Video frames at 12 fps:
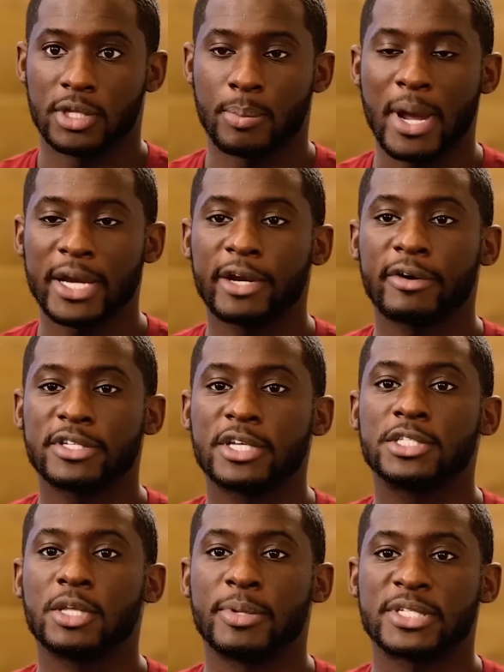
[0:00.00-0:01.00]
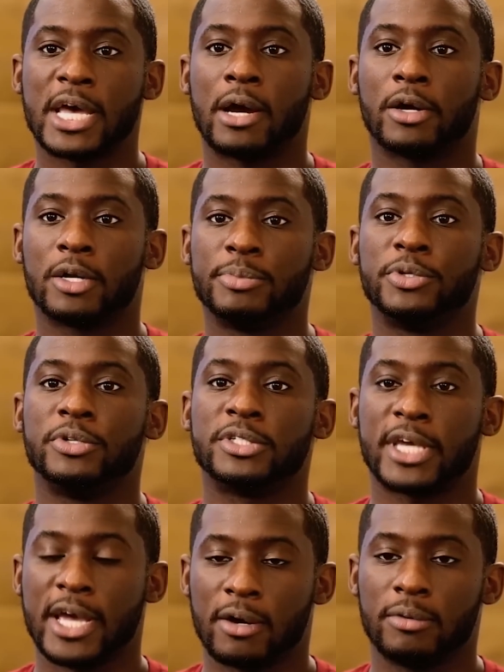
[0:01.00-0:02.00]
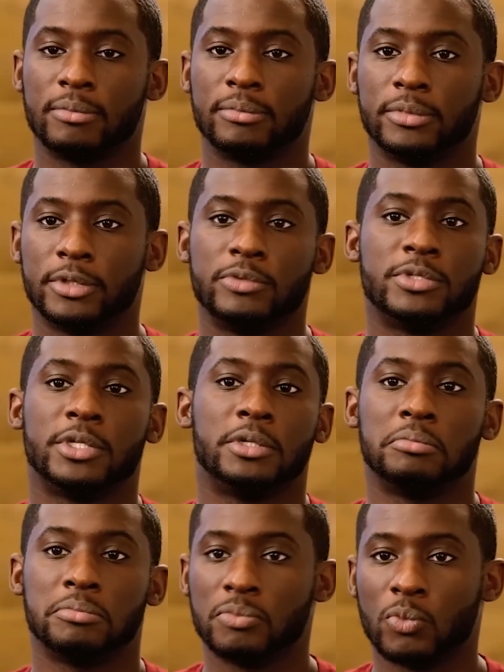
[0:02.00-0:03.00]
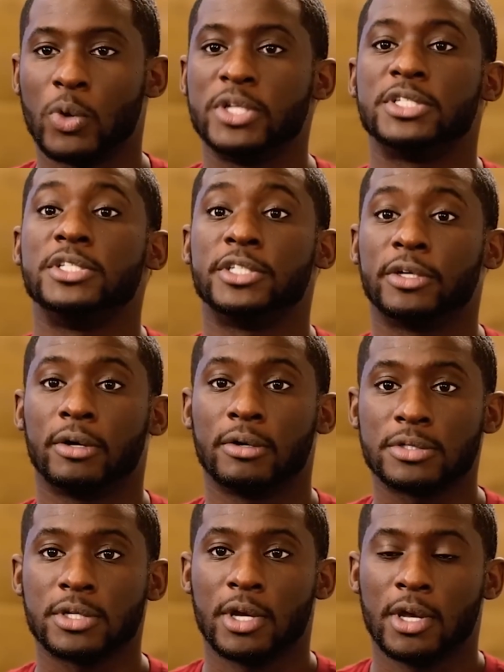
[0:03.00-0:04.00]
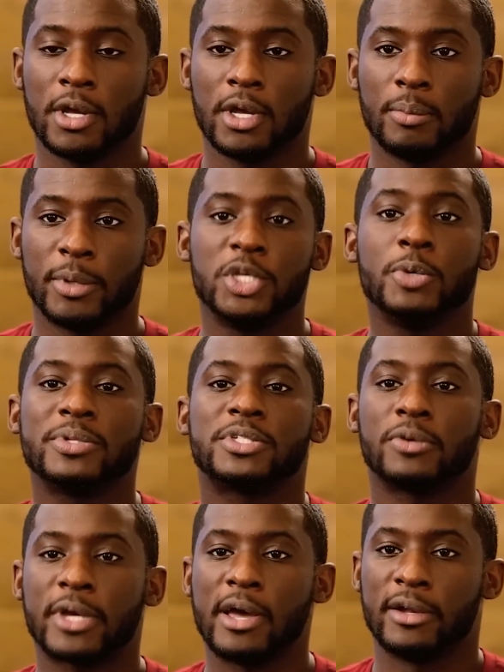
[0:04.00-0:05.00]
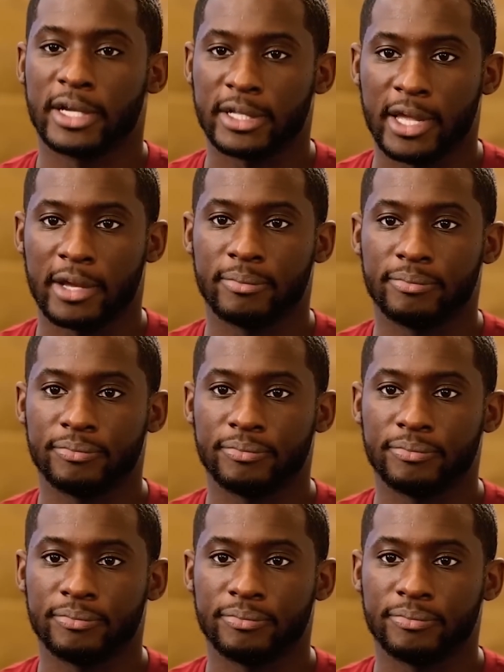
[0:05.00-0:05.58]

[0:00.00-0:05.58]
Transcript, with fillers: The binary system is how our computers count, using ones and zeros. But humans don't count like that.